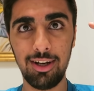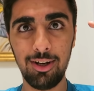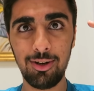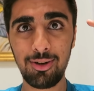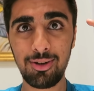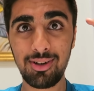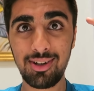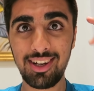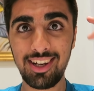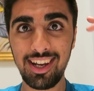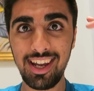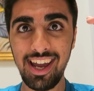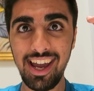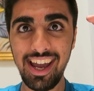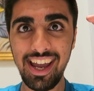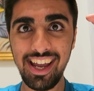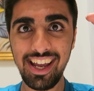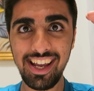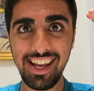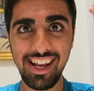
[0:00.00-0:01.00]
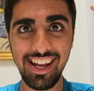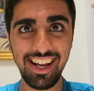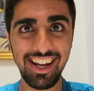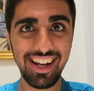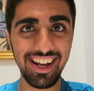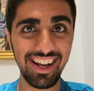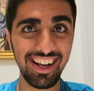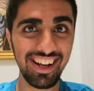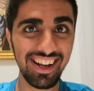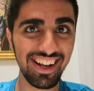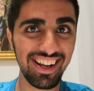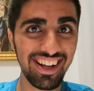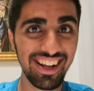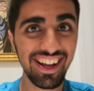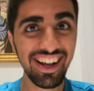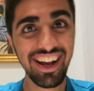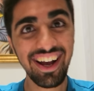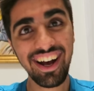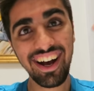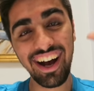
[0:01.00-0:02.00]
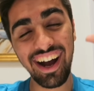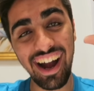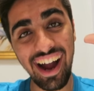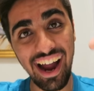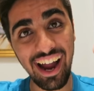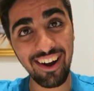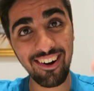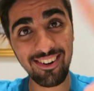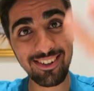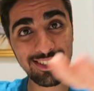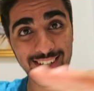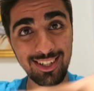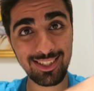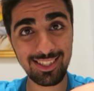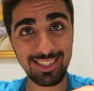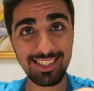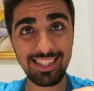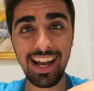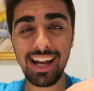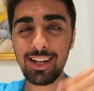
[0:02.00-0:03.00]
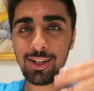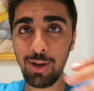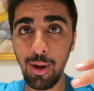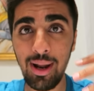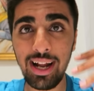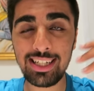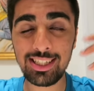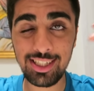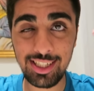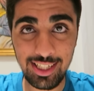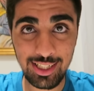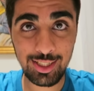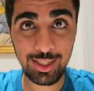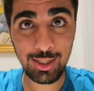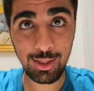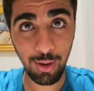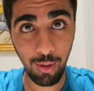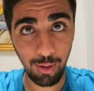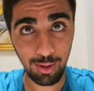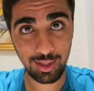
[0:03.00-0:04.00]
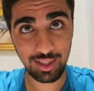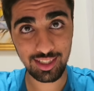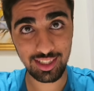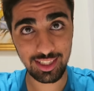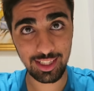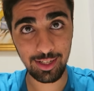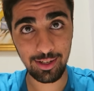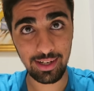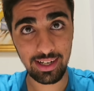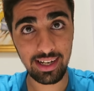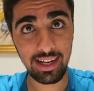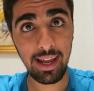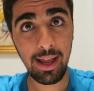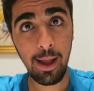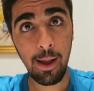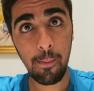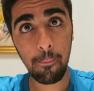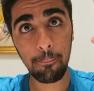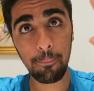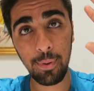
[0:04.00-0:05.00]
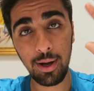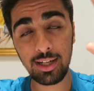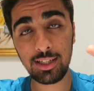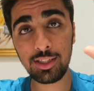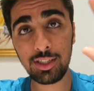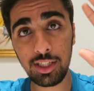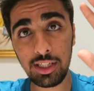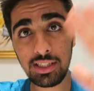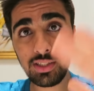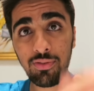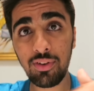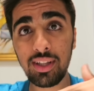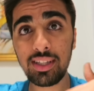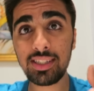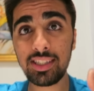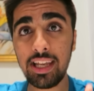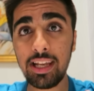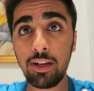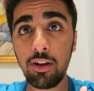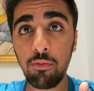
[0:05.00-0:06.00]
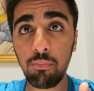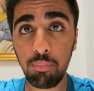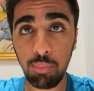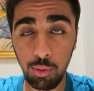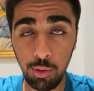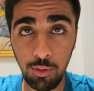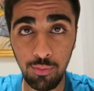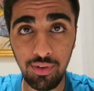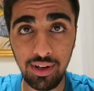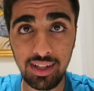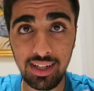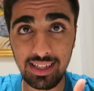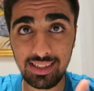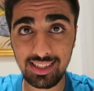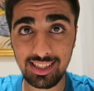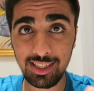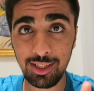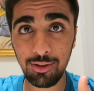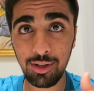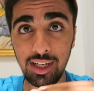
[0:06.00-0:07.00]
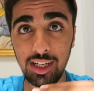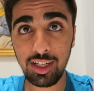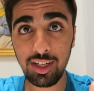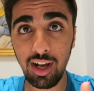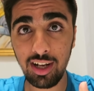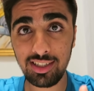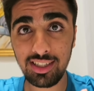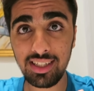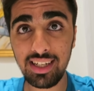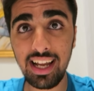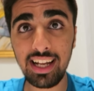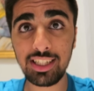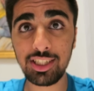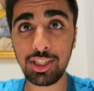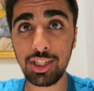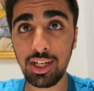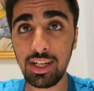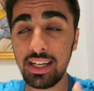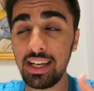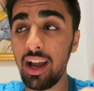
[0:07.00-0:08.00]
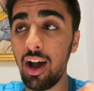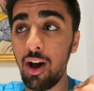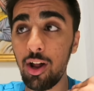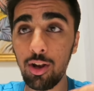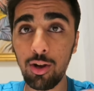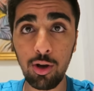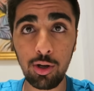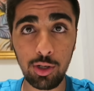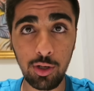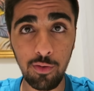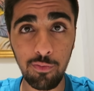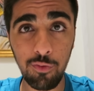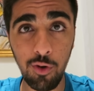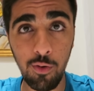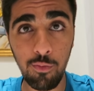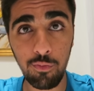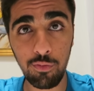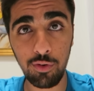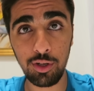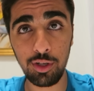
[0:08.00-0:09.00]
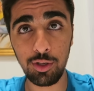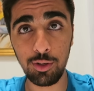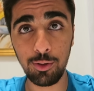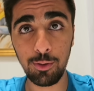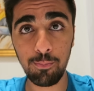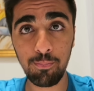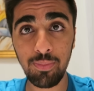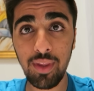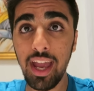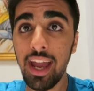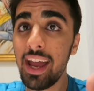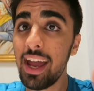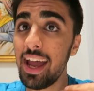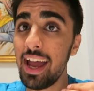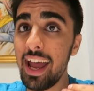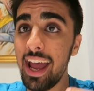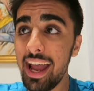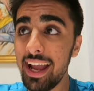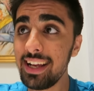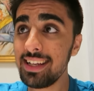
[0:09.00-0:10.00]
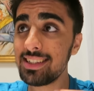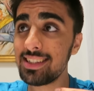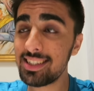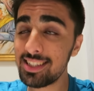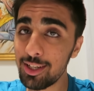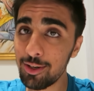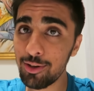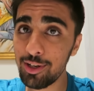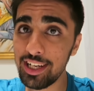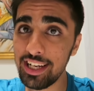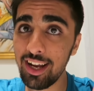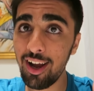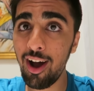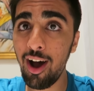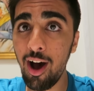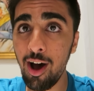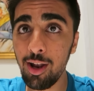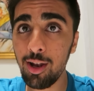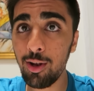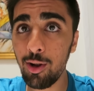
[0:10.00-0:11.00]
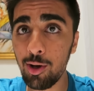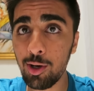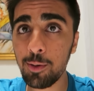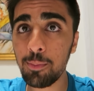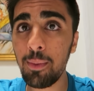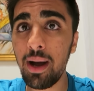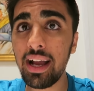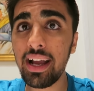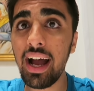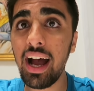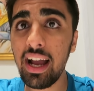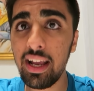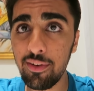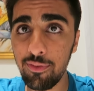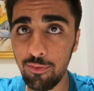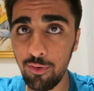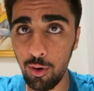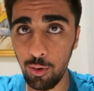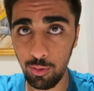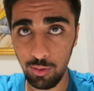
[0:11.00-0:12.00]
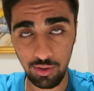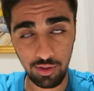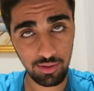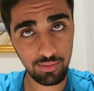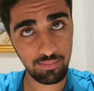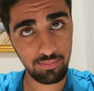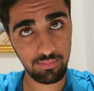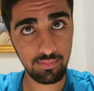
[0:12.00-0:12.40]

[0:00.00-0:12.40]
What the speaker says: Okay. Alright, all jokes aside, you don't actually need to talk to Siri, but just for the sake of proving that Siri doesn't actually unlock your phone for you, hey Siri, unlock my iPhone.